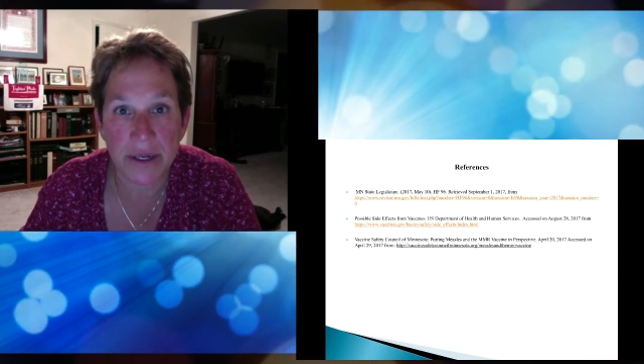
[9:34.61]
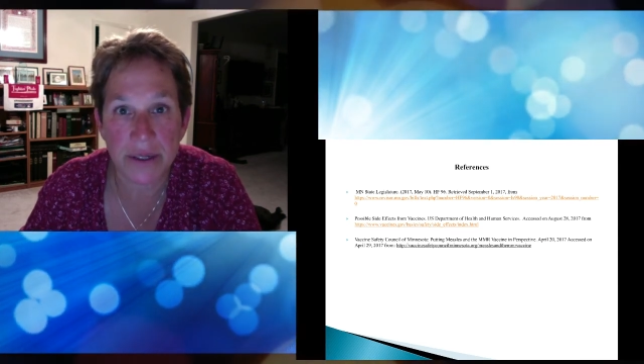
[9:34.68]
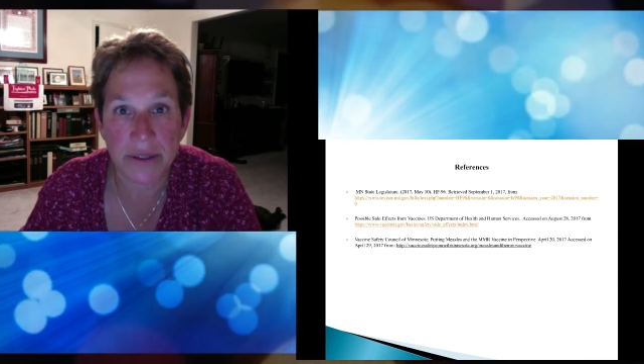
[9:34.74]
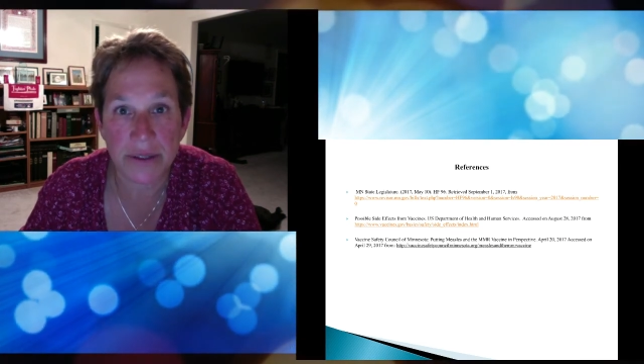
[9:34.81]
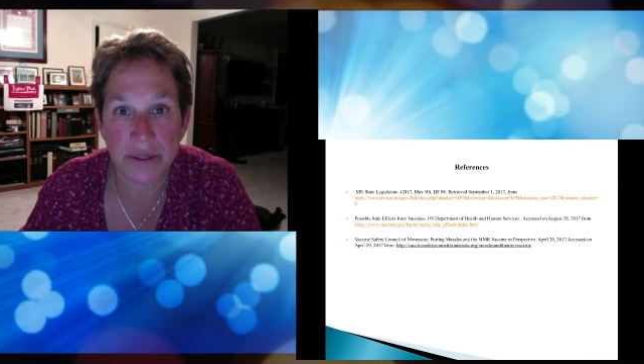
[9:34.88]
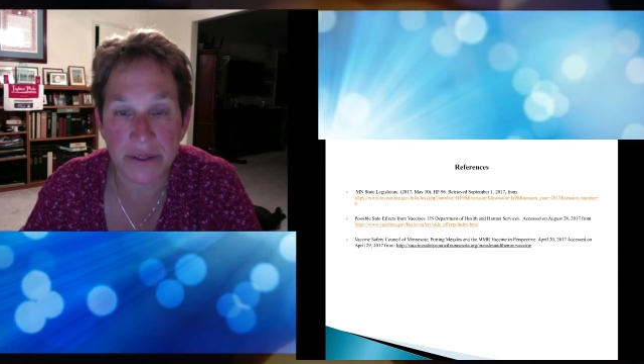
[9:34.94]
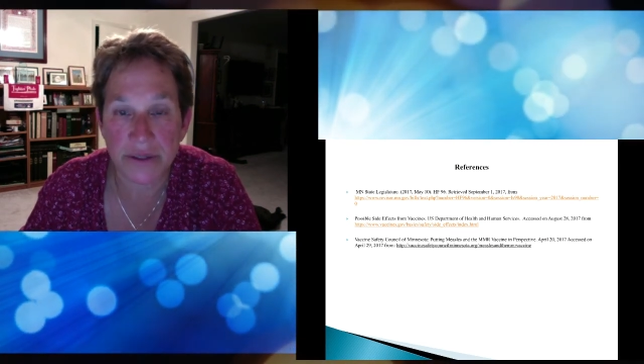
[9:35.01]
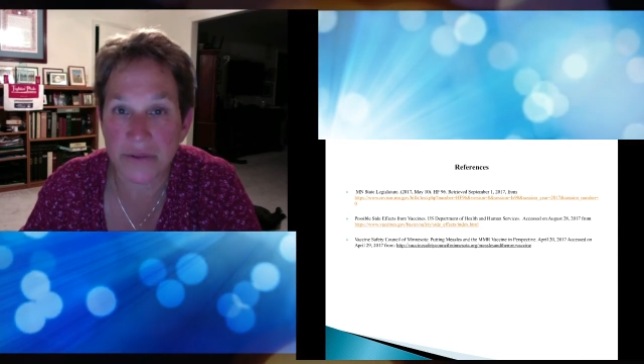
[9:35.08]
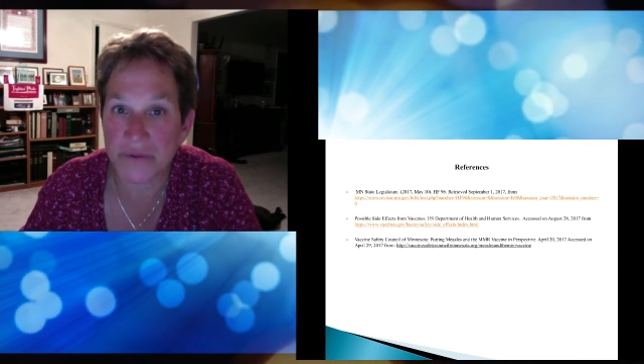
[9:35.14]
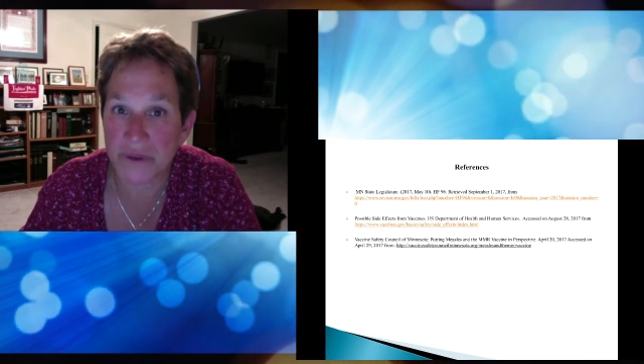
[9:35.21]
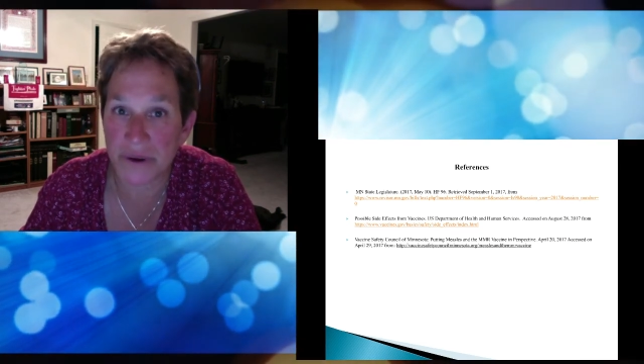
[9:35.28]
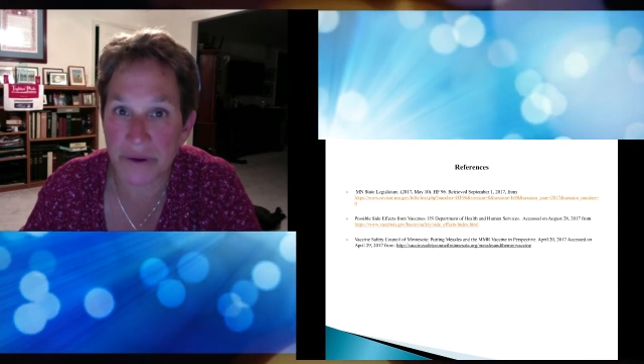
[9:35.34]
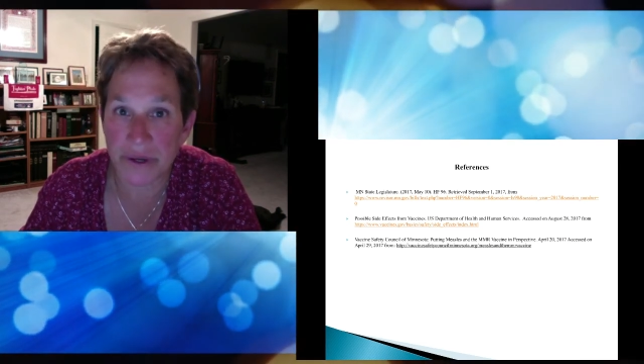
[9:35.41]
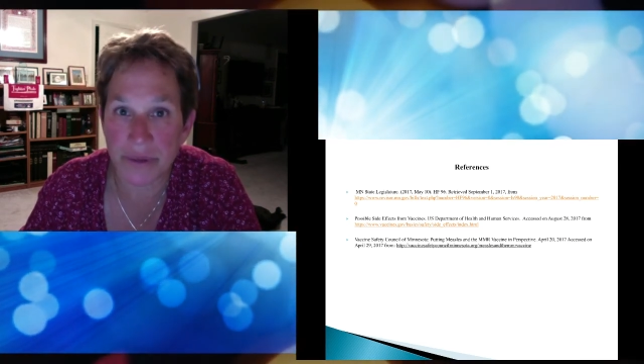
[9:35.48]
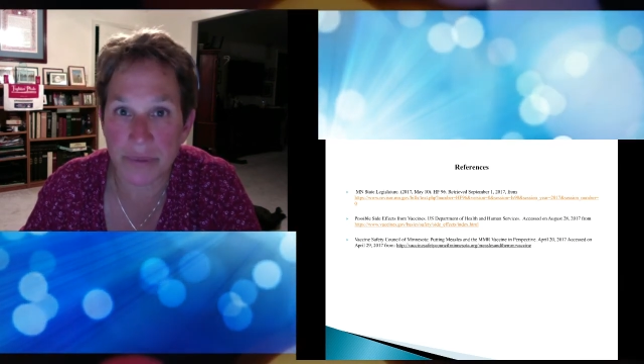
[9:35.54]
to this
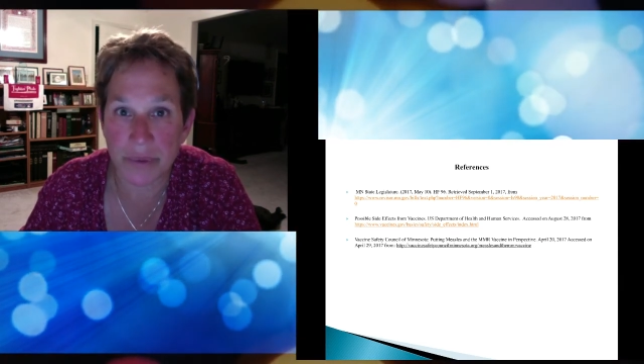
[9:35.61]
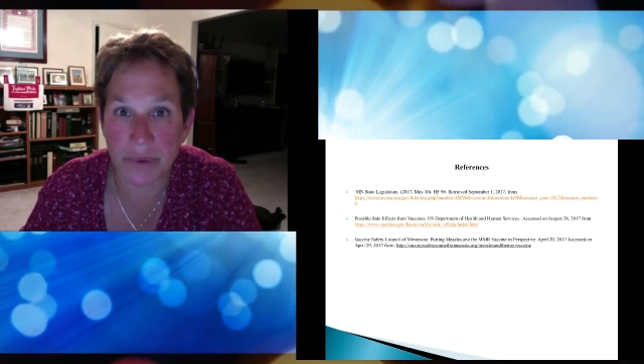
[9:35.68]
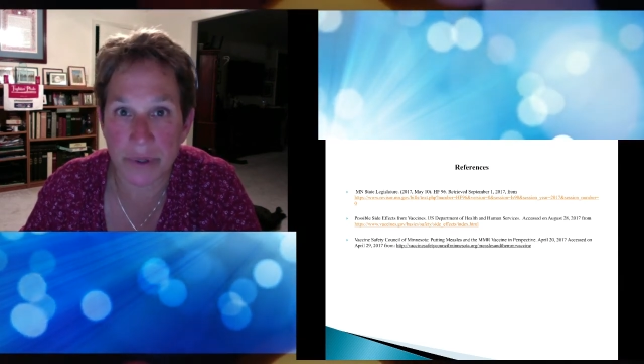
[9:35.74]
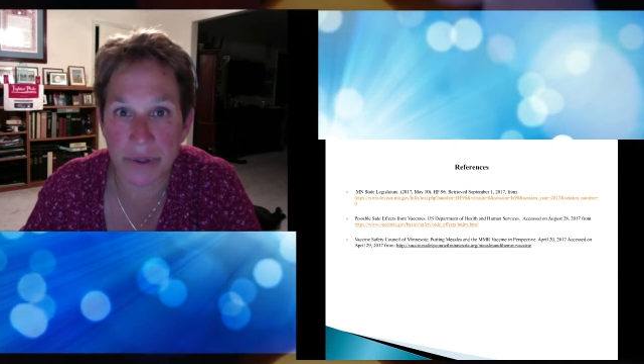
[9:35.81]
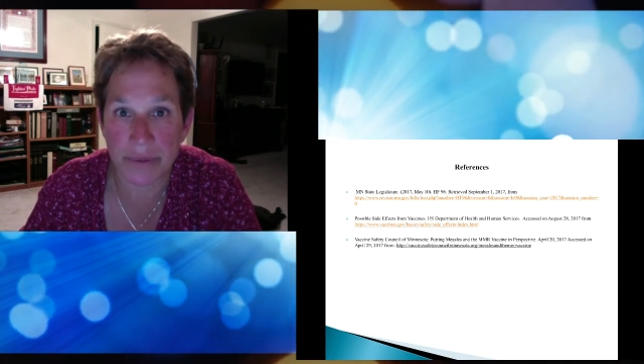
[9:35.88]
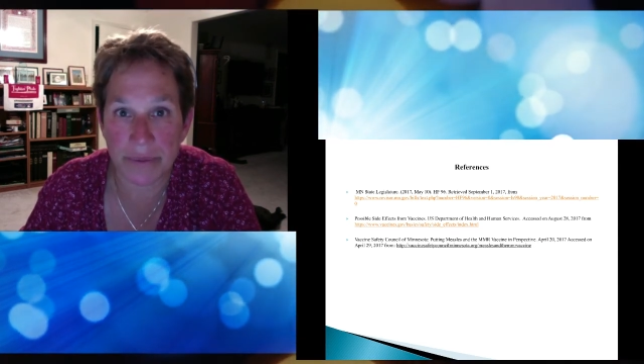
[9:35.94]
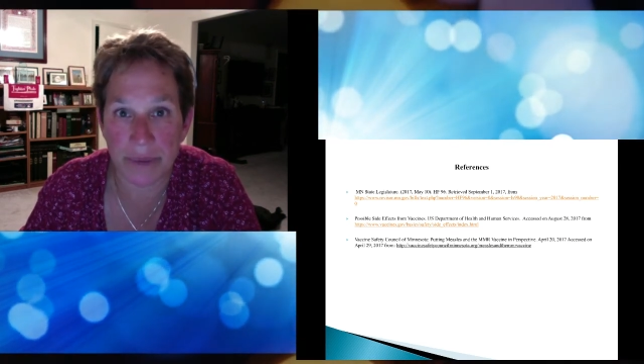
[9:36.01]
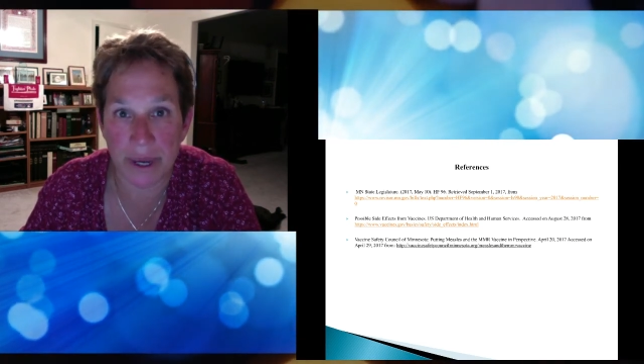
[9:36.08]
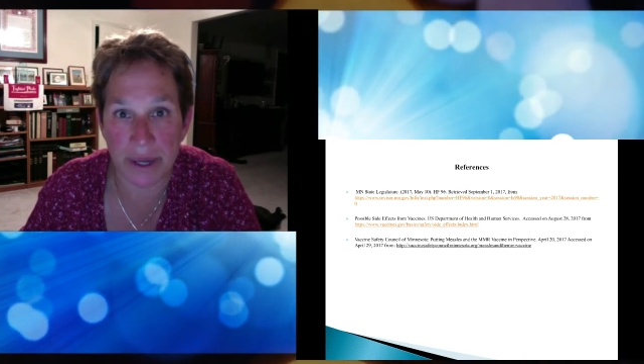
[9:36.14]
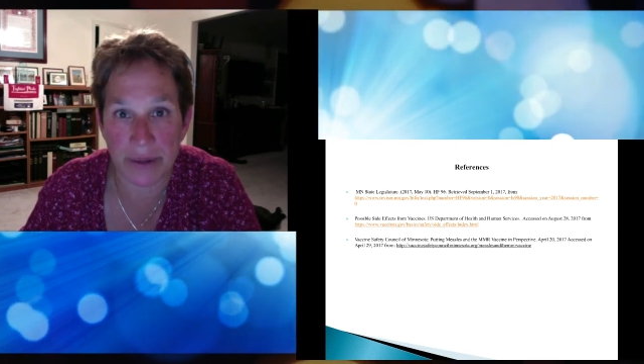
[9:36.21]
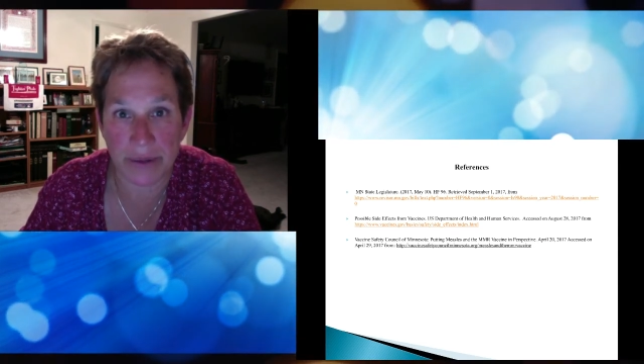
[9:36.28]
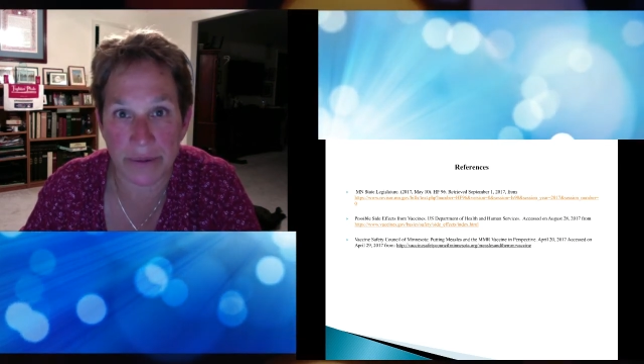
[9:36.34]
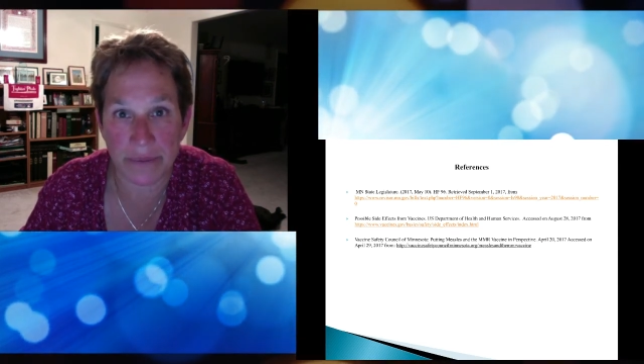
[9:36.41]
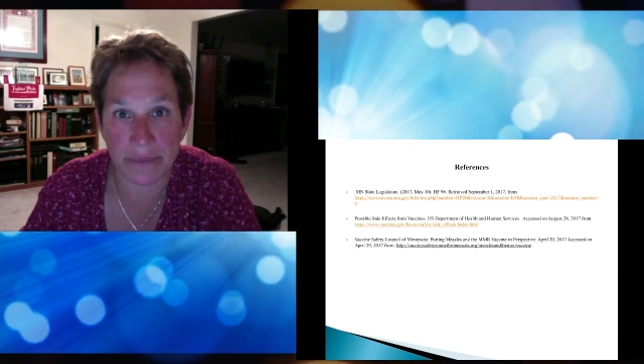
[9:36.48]
very important matter.